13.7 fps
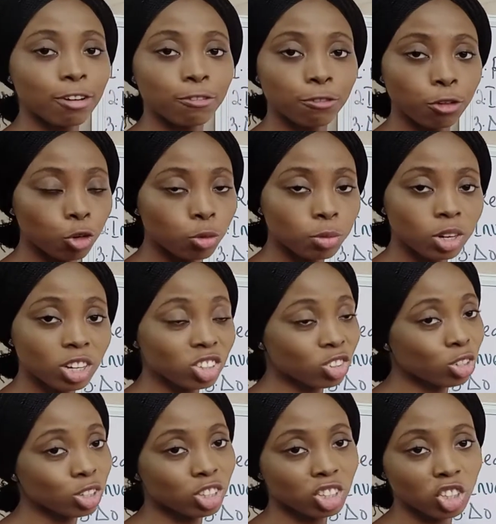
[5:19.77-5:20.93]
voluminous, it's
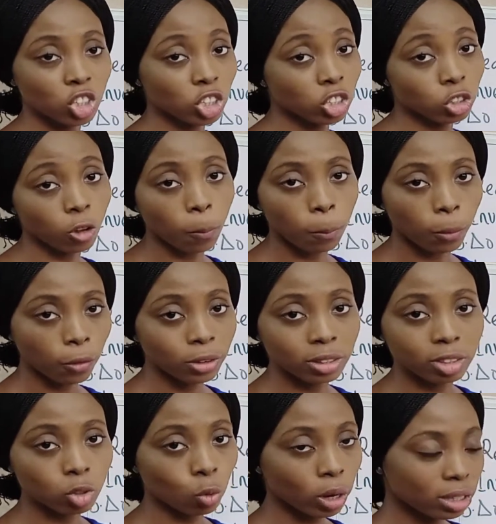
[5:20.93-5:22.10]
not tedious, it's not boring.
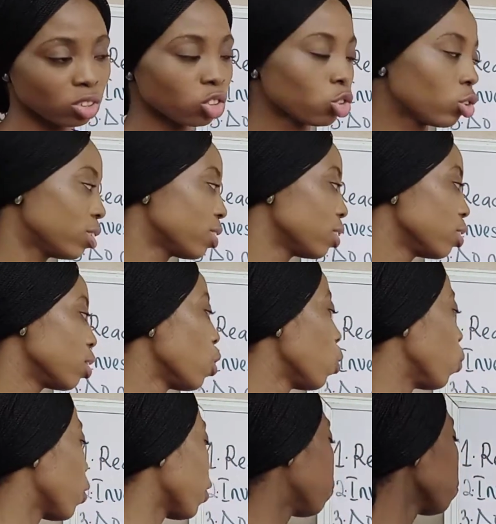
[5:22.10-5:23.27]
It's quite interesting.
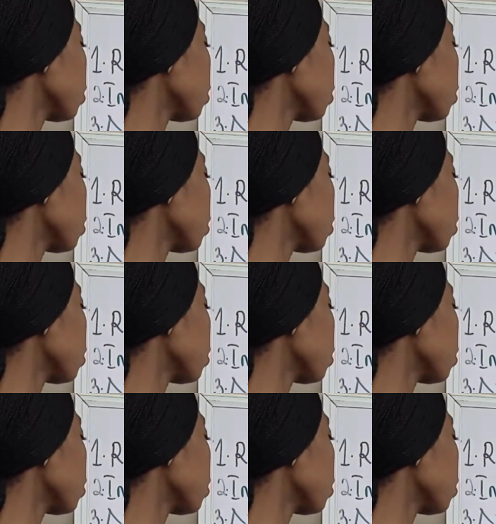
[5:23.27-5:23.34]
Okay,